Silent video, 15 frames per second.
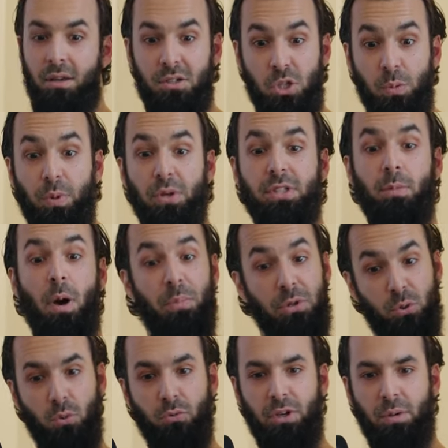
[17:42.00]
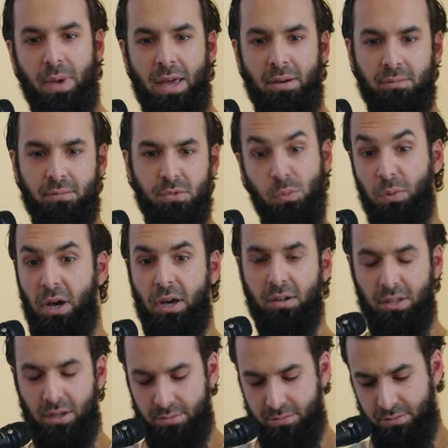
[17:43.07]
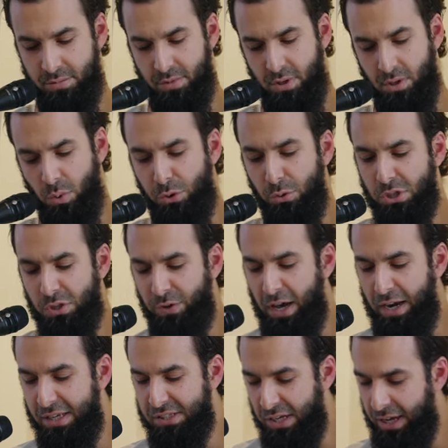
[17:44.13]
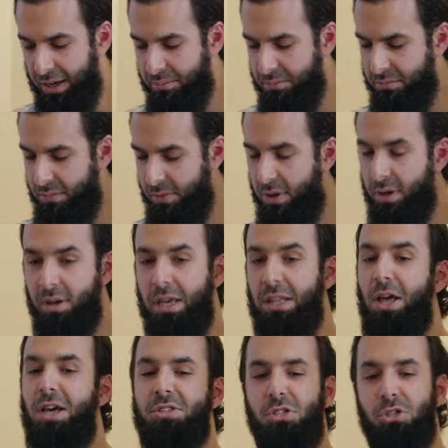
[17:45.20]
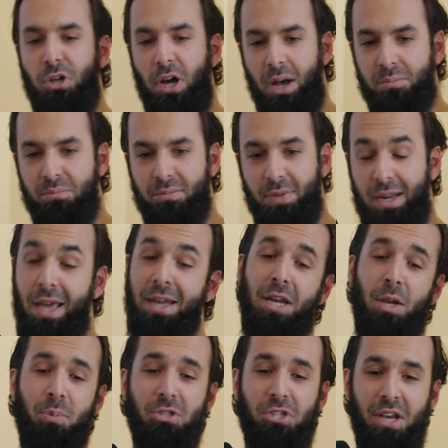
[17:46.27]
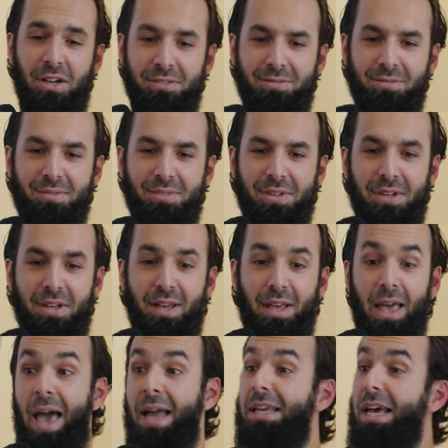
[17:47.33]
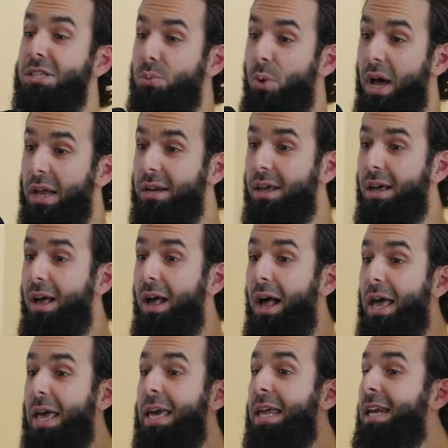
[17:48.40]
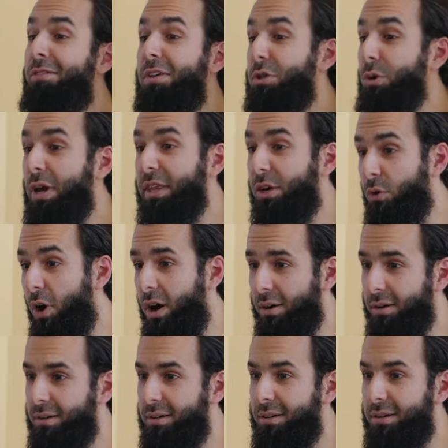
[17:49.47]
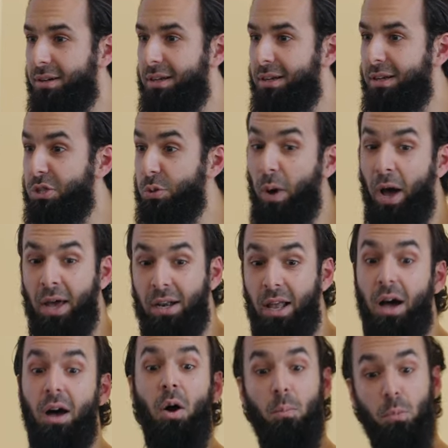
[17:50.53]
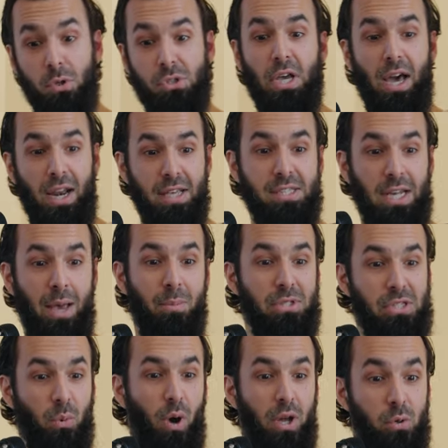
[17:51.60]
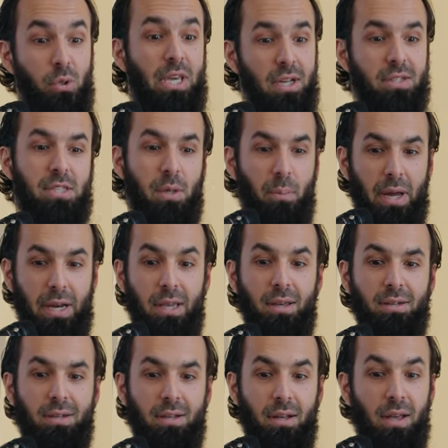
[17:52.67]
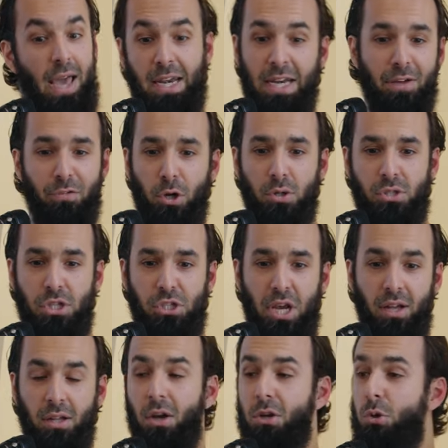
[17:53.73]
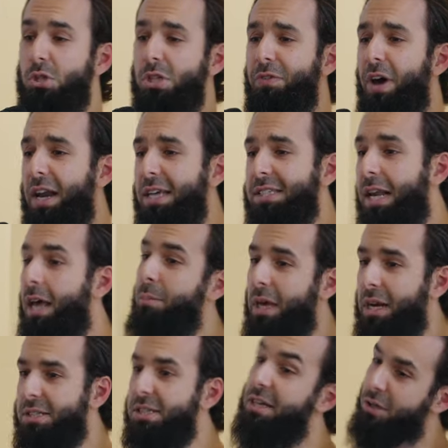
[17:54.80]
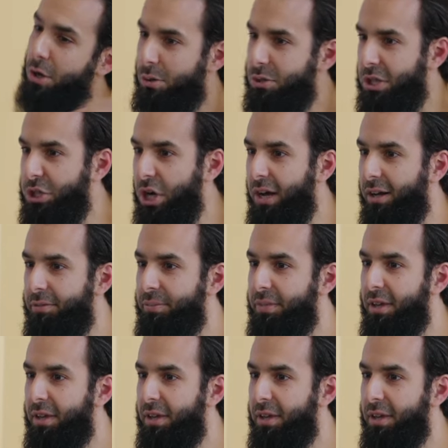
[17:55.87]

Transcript: She built him up into a real man, subhanAllah. With Yusuf salam, he lost his job and ended up in jail. And guess what? He didn't even do anything wrong. Subhanallah, Musa alayhi is the one who killed somebody and he never goes to jail. Yusuf alayhi innocent, goes to jail.